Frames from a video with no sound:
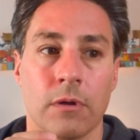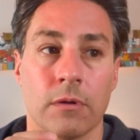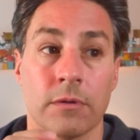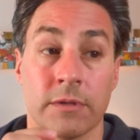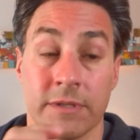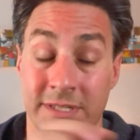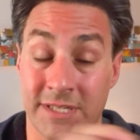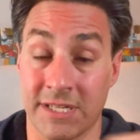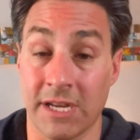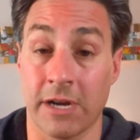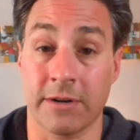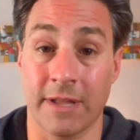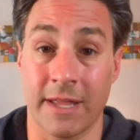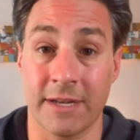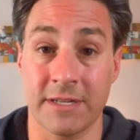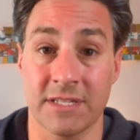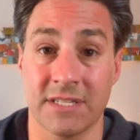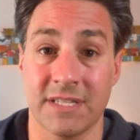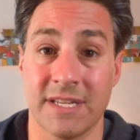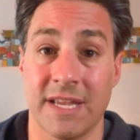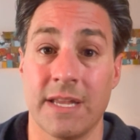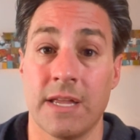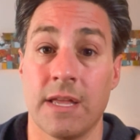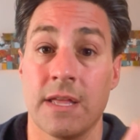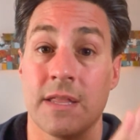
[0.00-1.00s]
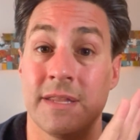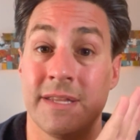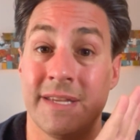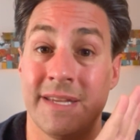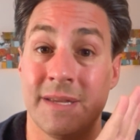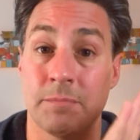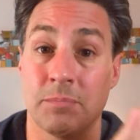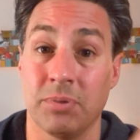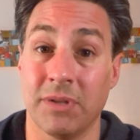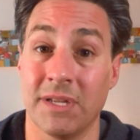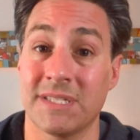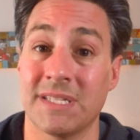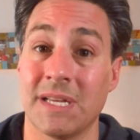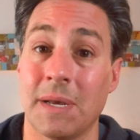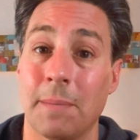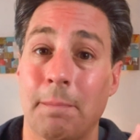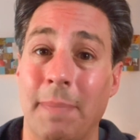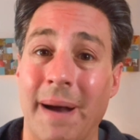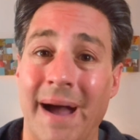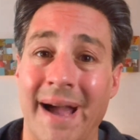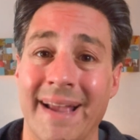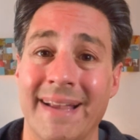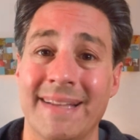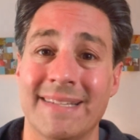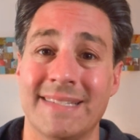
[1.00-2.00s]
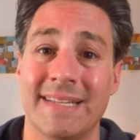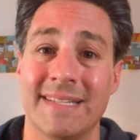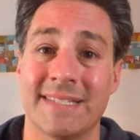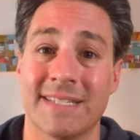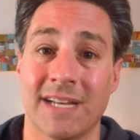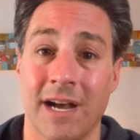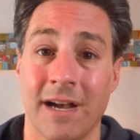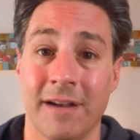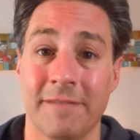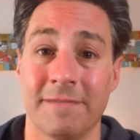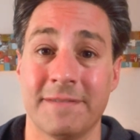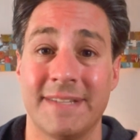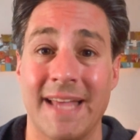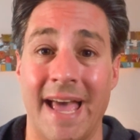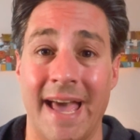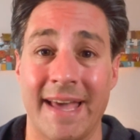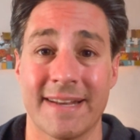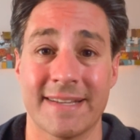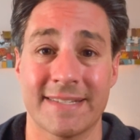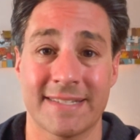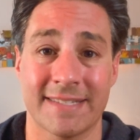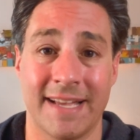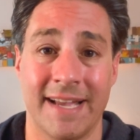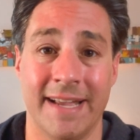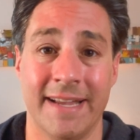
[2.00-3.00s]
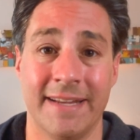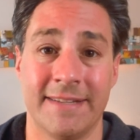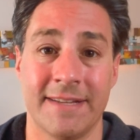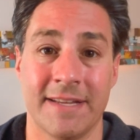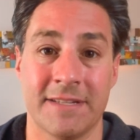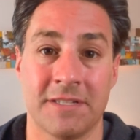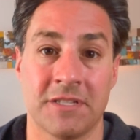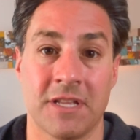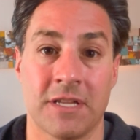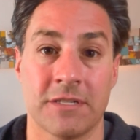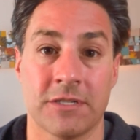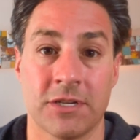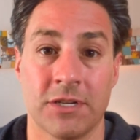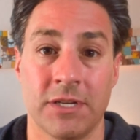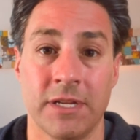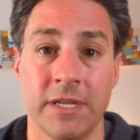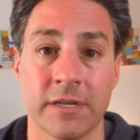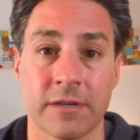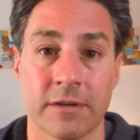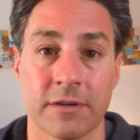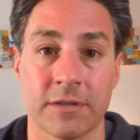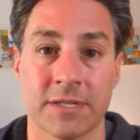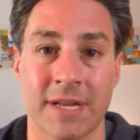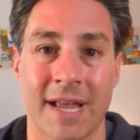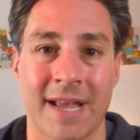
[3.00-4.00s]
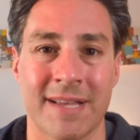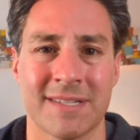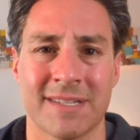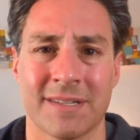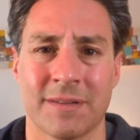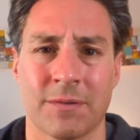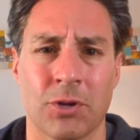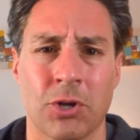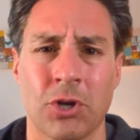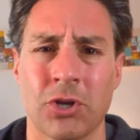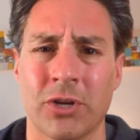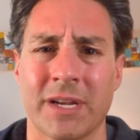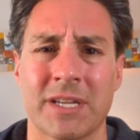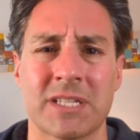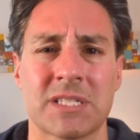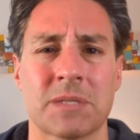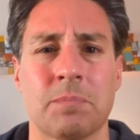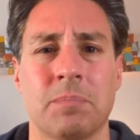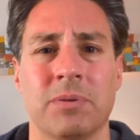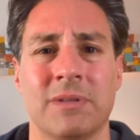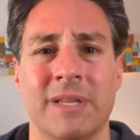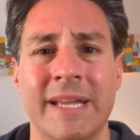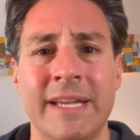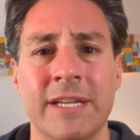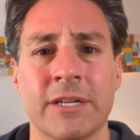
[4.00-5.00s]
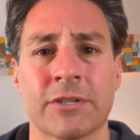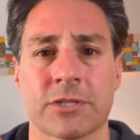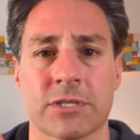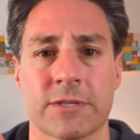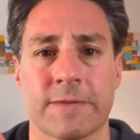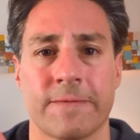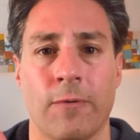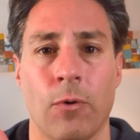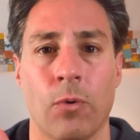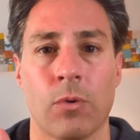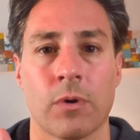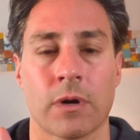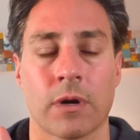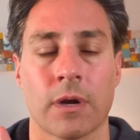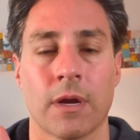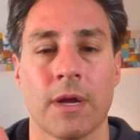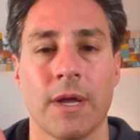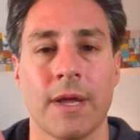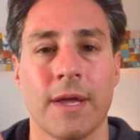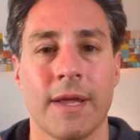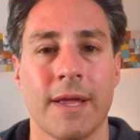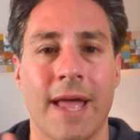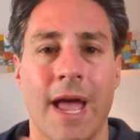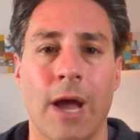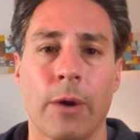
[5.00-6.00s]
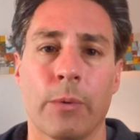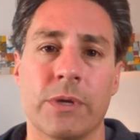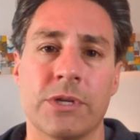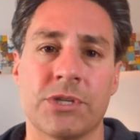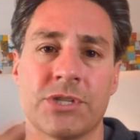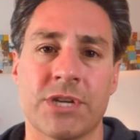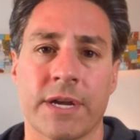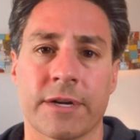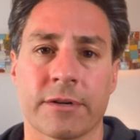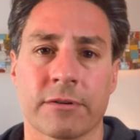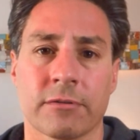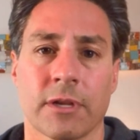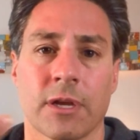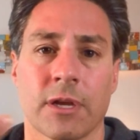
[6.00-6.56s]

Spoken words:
the implicit biases of data scientists and engineers as good explainers for how we generally